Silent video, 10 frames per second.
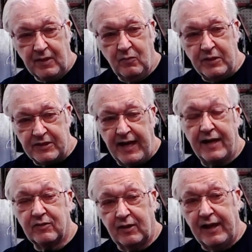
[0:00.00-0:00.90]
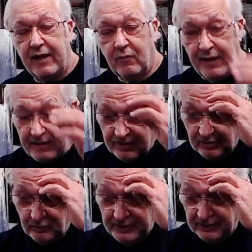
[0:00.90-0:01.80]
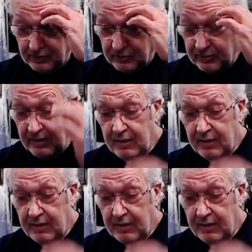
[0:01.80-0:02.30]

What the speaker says: which adds a lot of weight to the wheels,